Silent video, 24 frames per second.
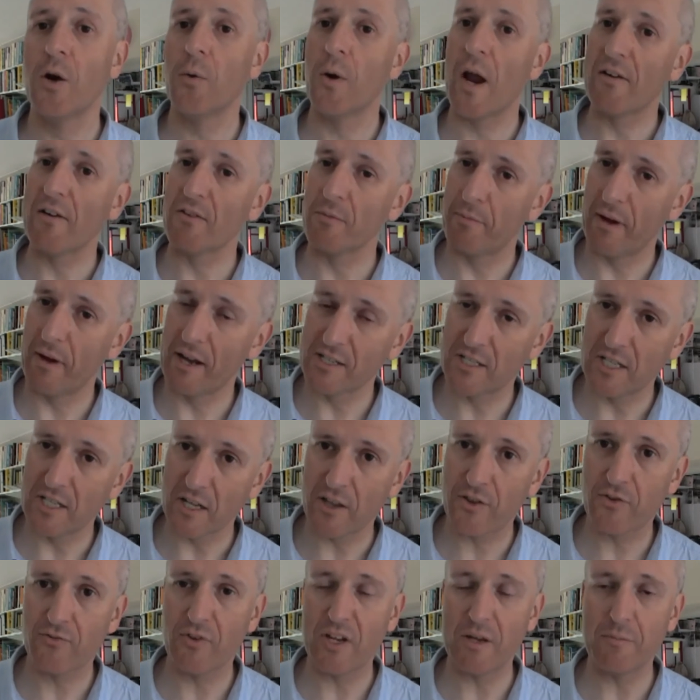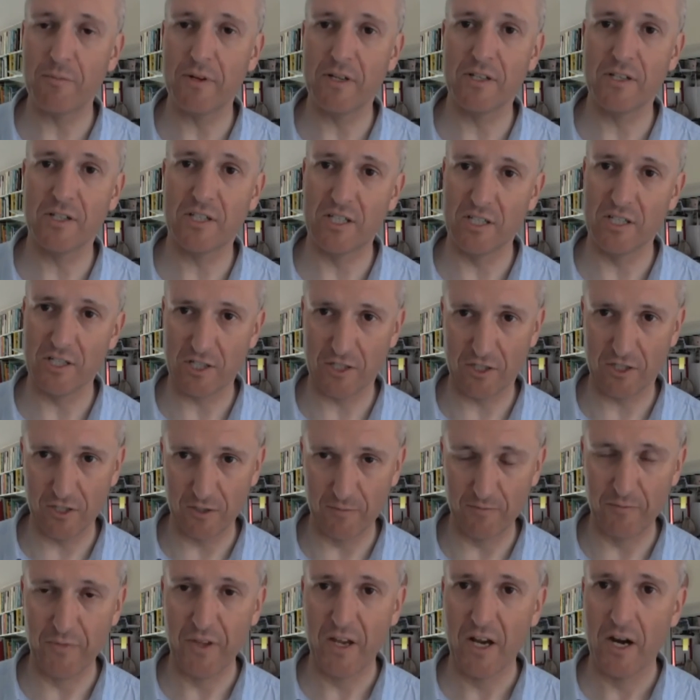We have a basic three bin
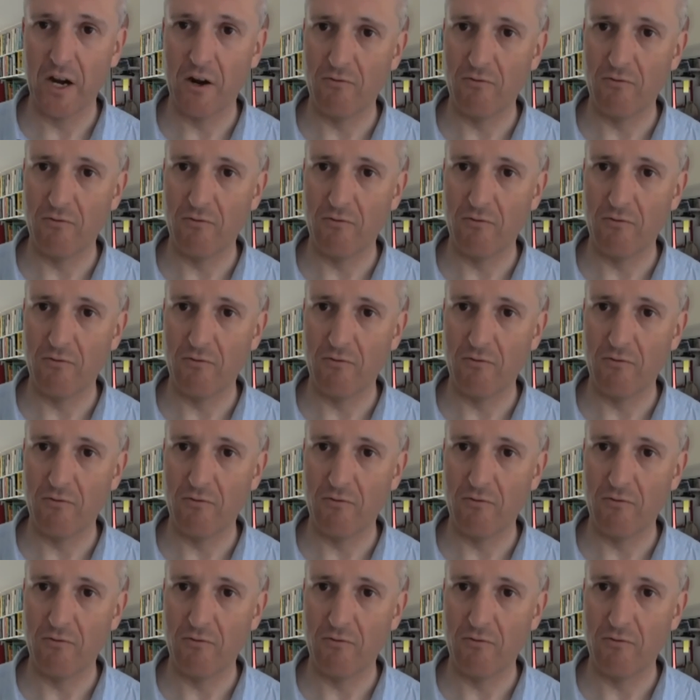system,